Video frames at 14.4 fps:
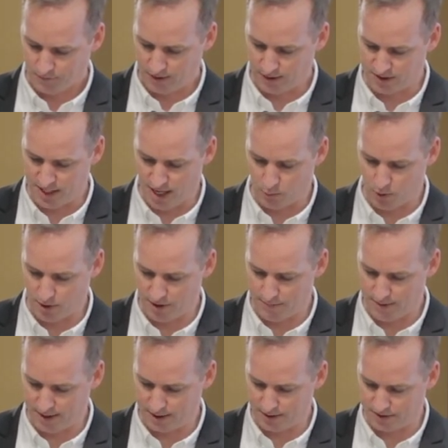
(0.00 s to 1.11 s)
is not worthy of
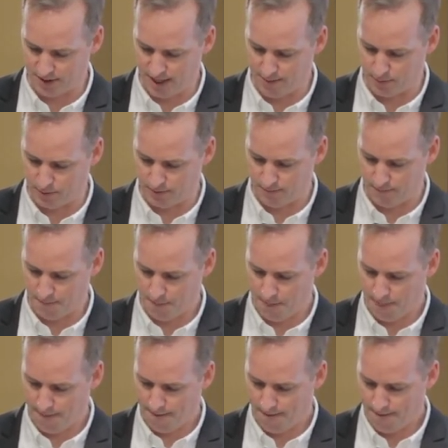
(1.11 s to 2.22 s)
being a disciple.
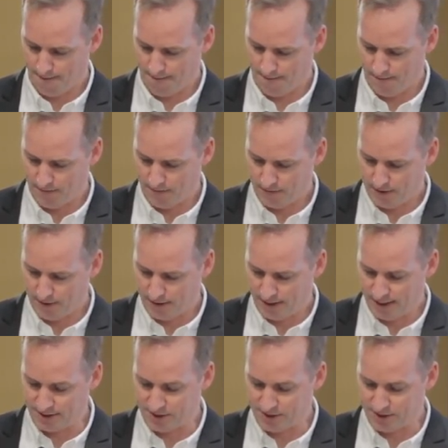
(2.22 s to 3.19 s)
He